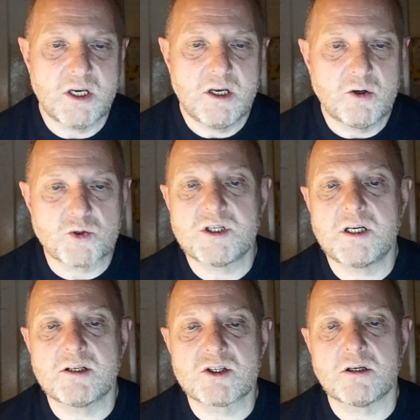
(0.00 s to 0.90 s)
or seeking
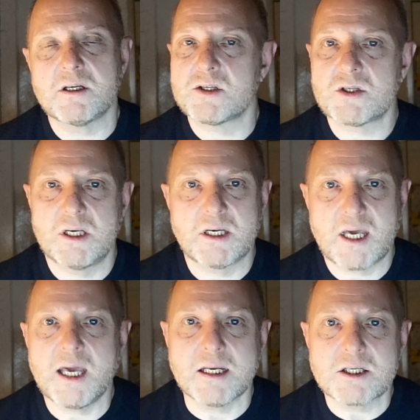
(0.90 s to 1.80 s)
solace in
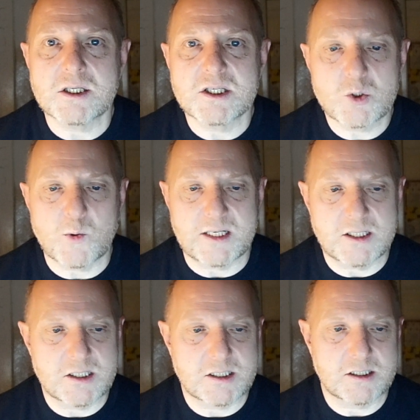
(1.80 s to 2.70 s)
cakes and
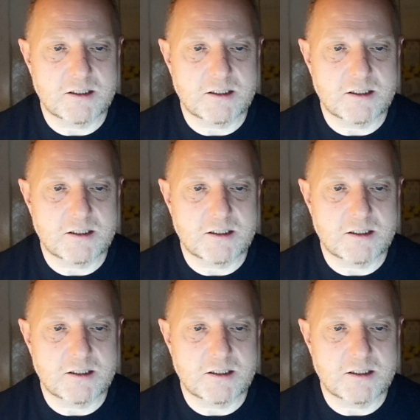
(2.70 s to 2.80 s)
sweets.